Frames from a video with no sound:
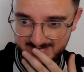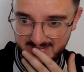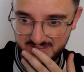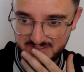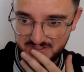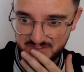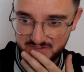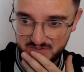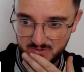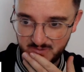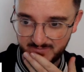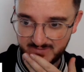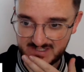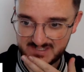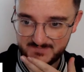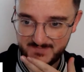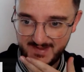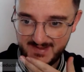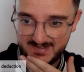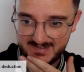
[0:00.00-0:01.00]
Just
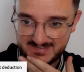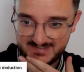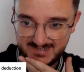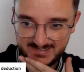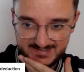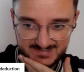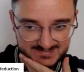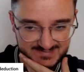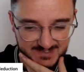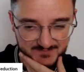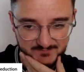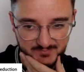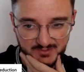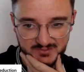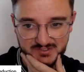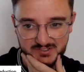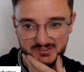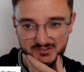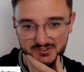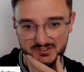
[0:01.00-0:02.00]
overspend and take the
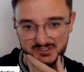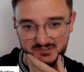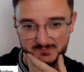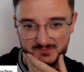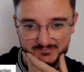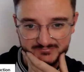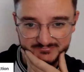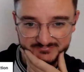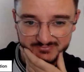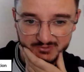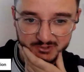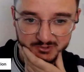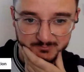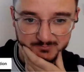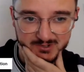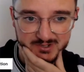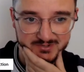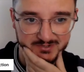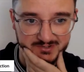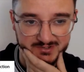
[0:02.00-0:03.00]
10-point deduction. It'd be fucking
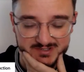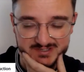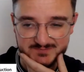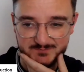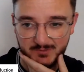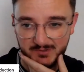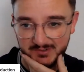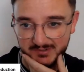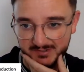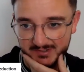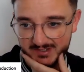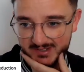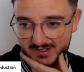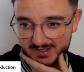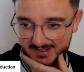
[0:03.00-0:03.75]
worth it at this point.